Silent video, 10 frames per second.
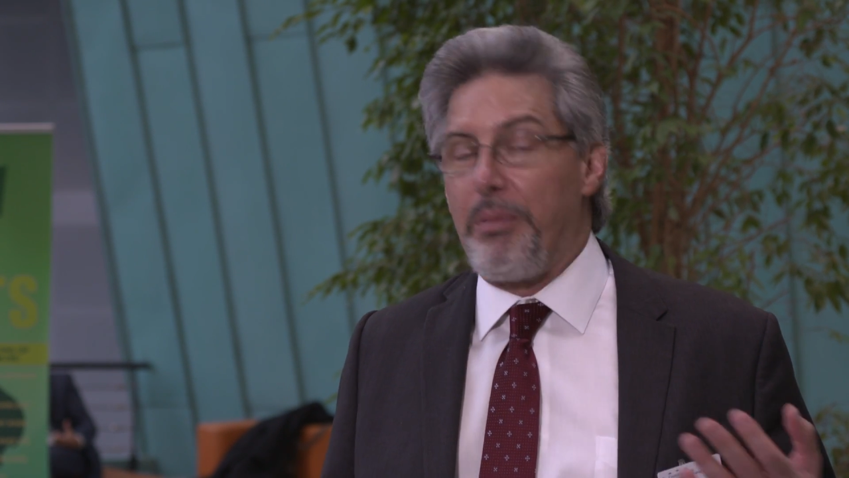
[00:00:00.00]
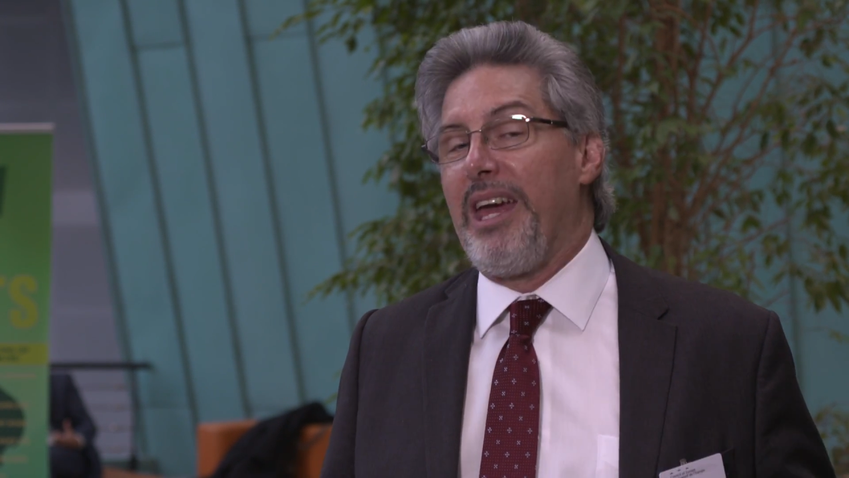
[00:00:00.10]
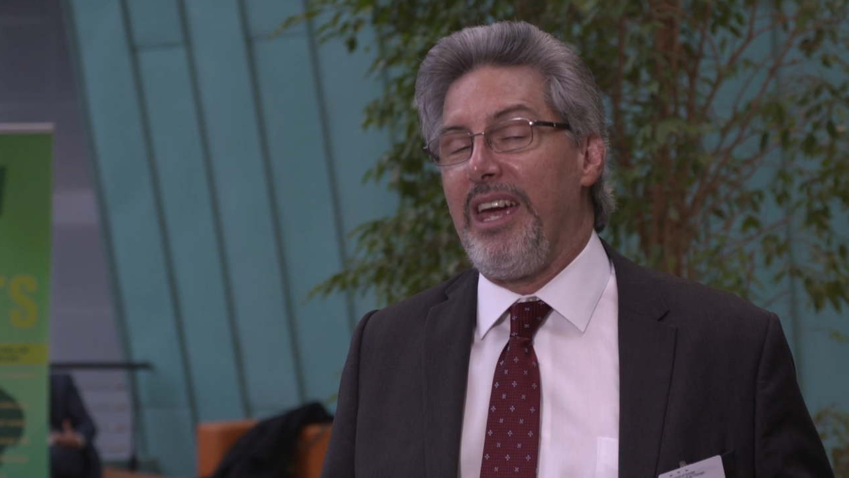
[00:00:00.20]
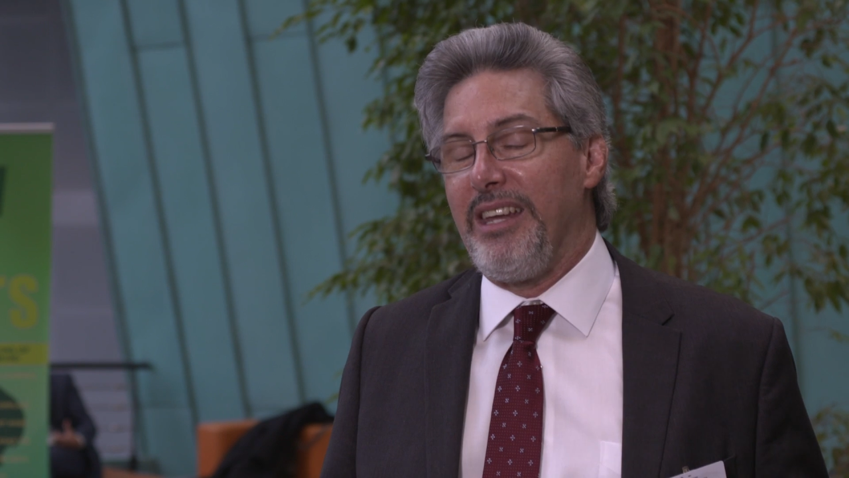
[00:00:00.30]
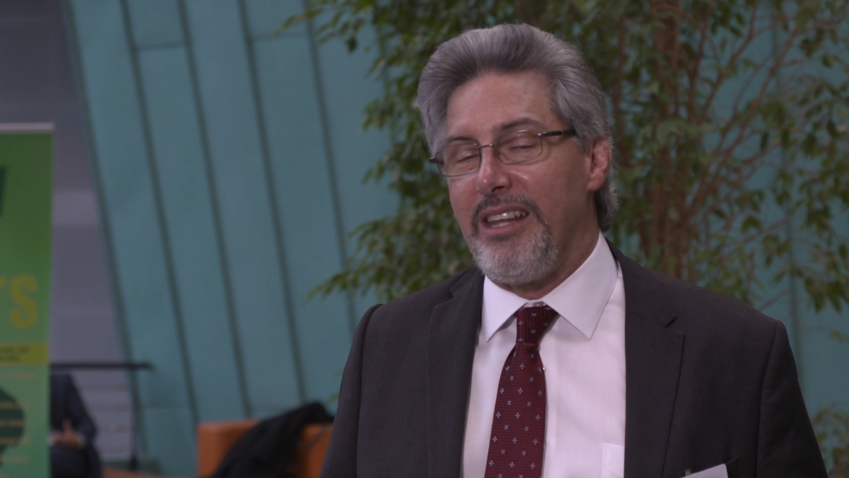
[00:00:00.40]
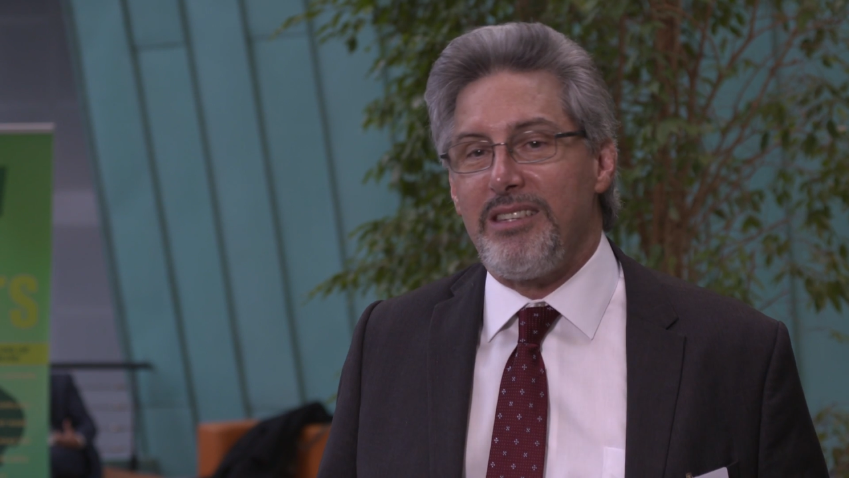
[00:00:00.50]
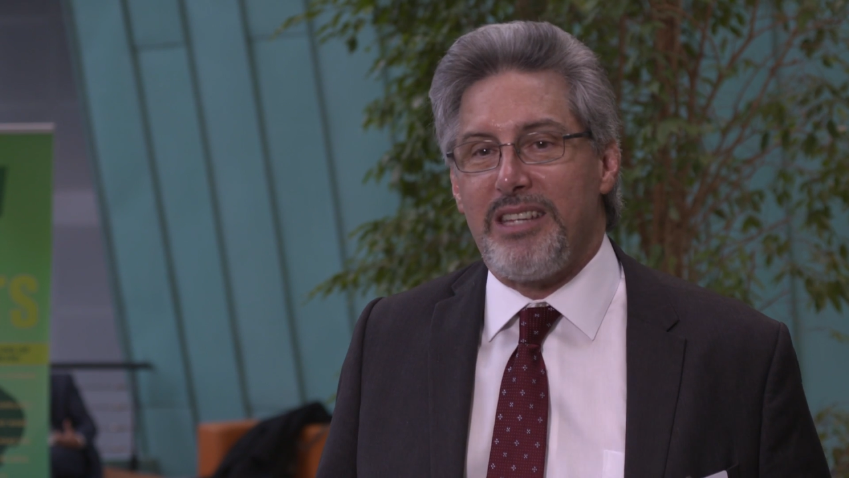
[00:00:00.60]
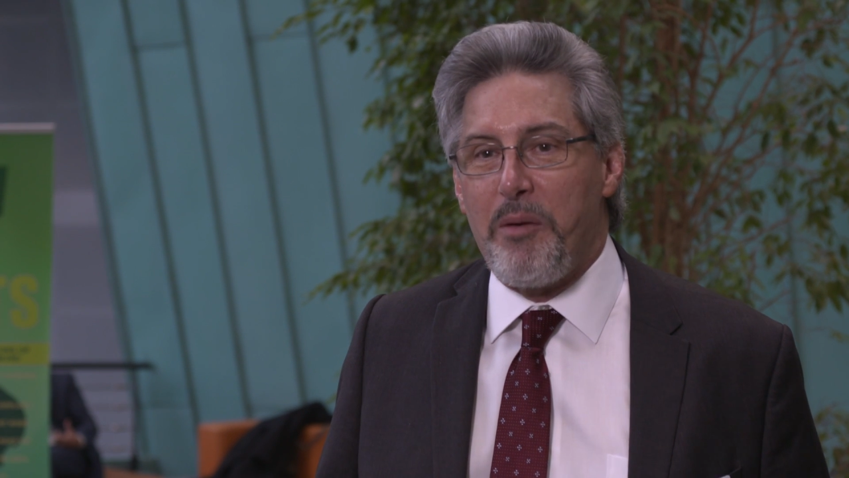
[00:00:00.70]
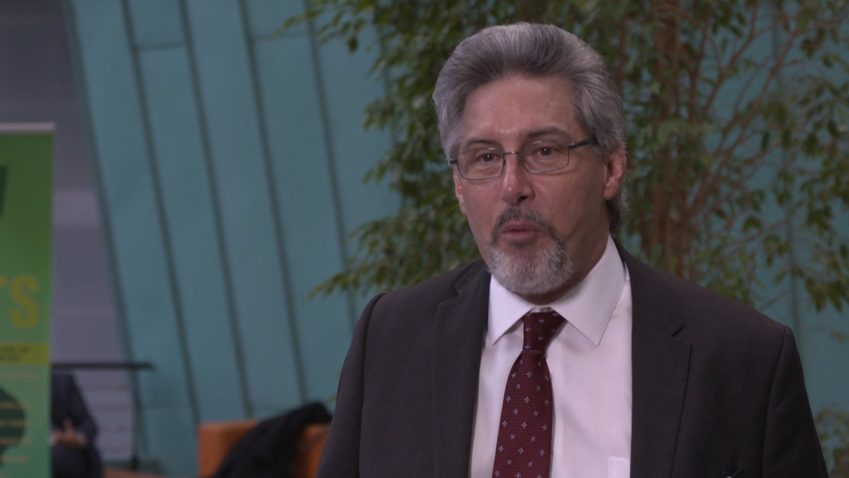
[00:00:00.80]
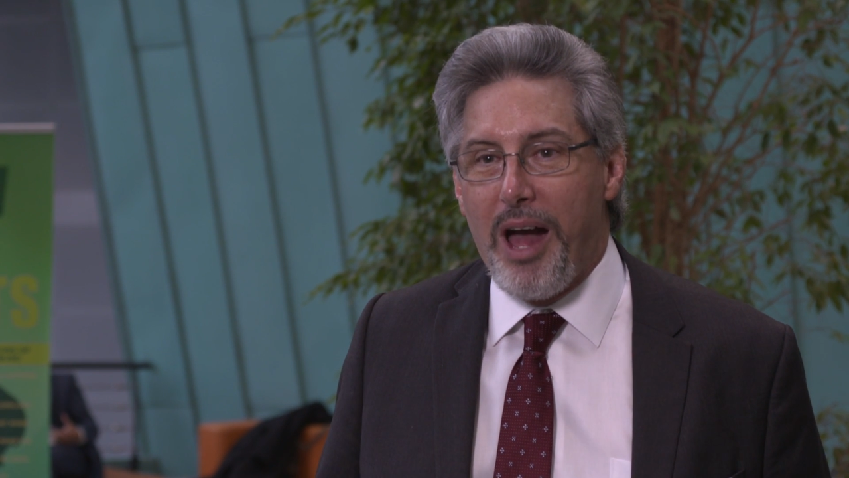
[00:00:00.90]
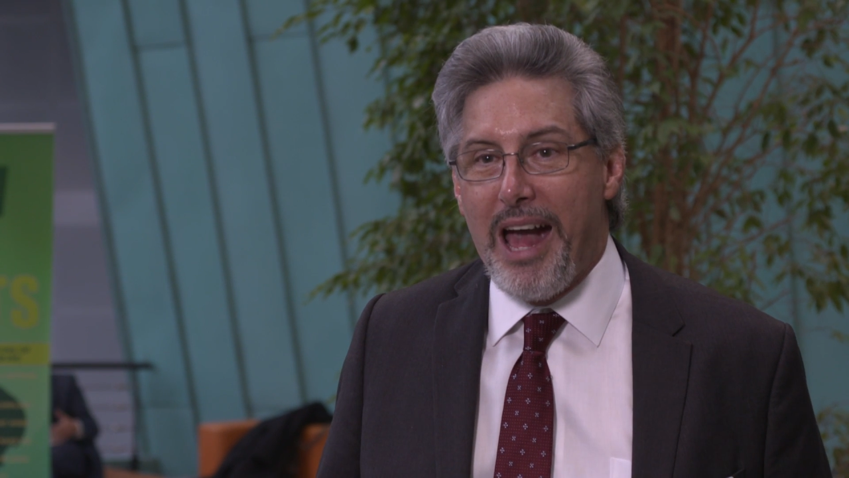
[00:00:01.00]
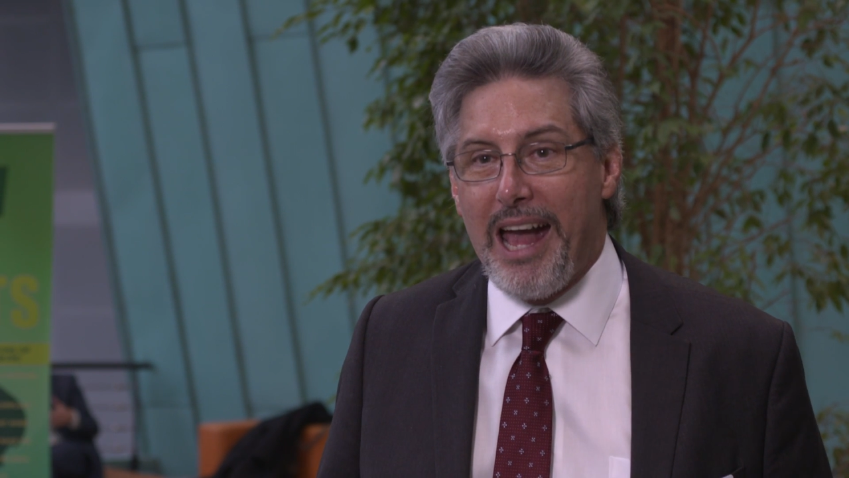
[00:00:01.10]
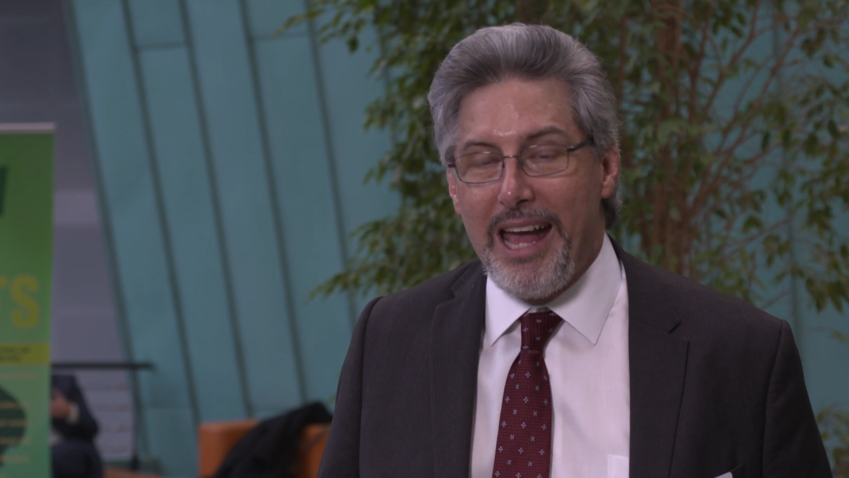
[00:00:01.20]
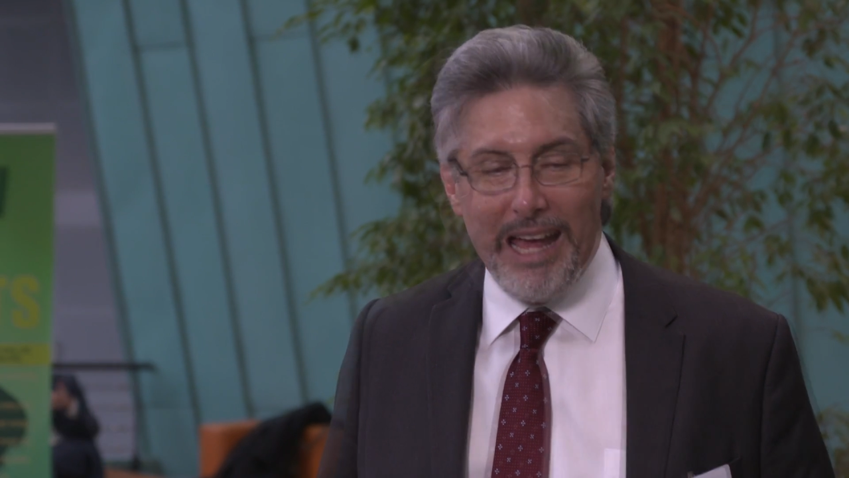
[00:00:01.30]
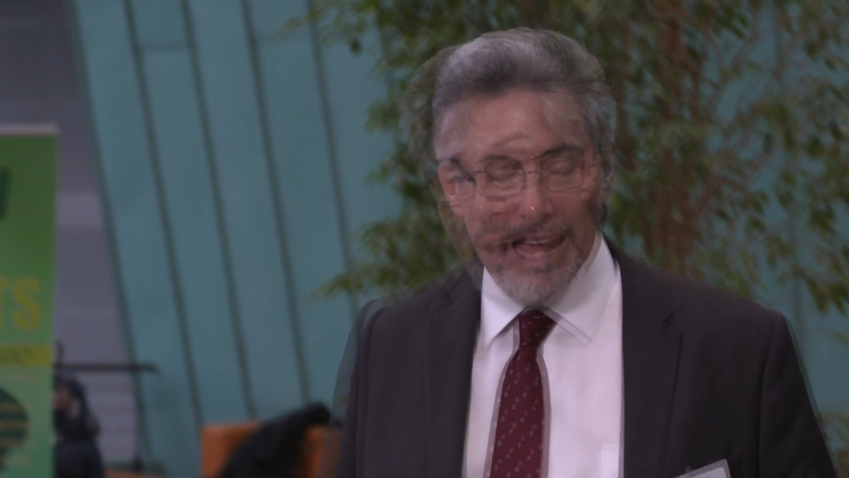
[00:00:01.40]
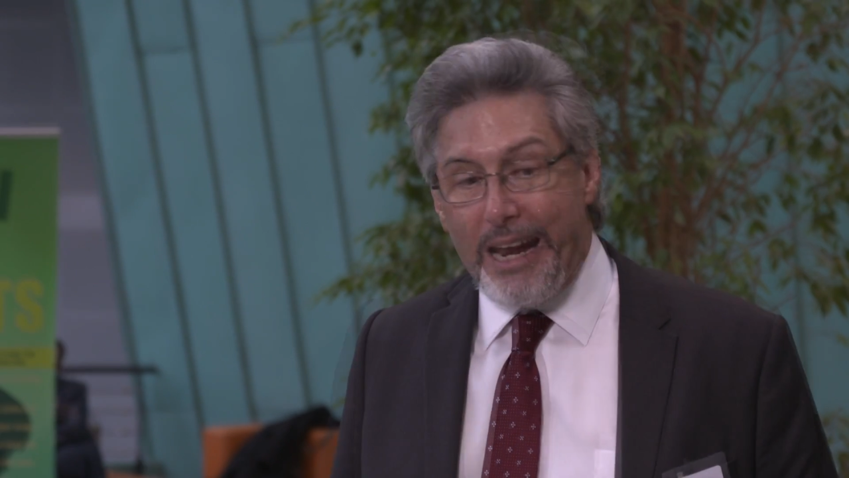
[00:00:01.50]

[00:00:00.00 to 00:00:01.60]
pain in the same way.